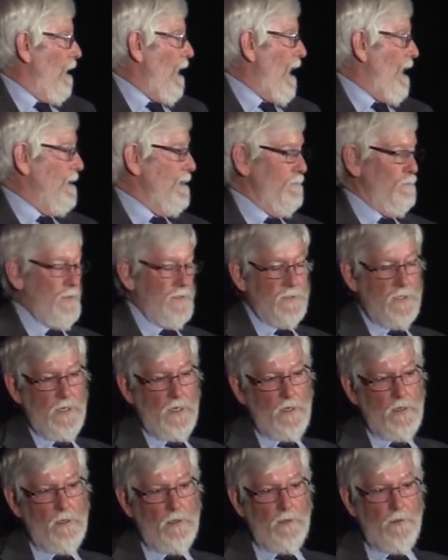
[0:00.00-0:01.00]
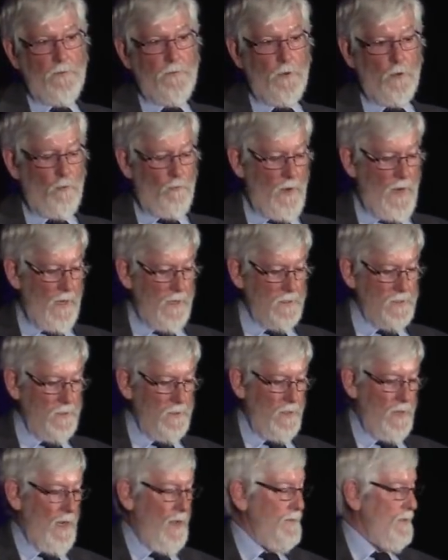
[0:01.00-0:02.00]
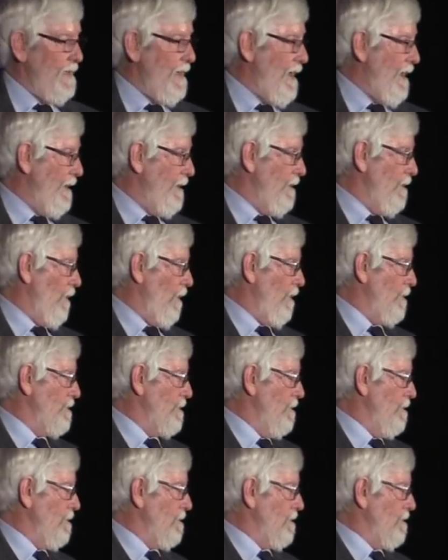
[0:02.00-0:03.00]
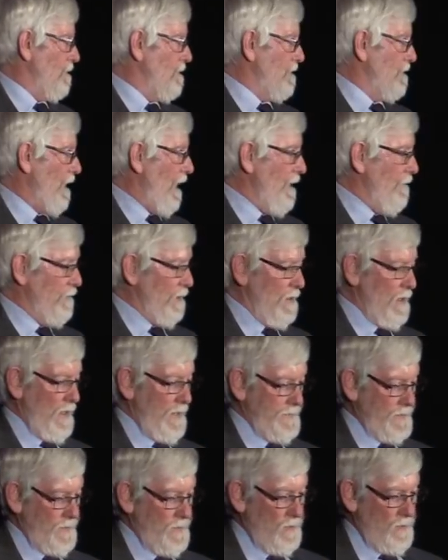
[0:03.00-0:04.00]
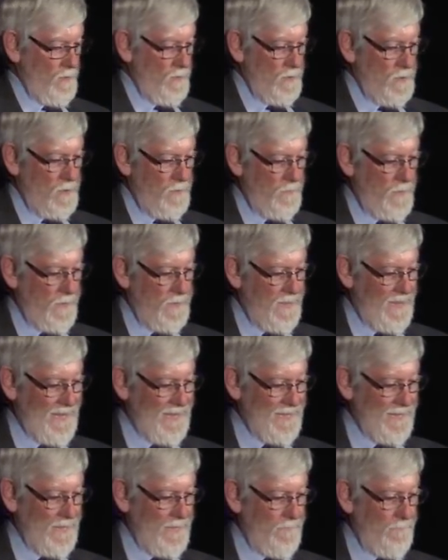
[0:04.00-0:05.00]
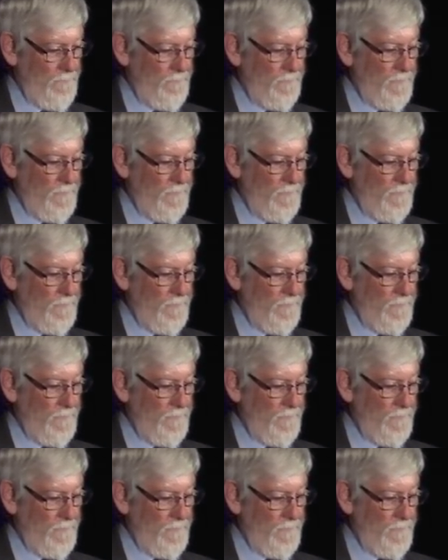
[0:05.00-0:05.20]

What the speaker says: And in particular, the resin and the antioxidants and stabilizers used to protect it.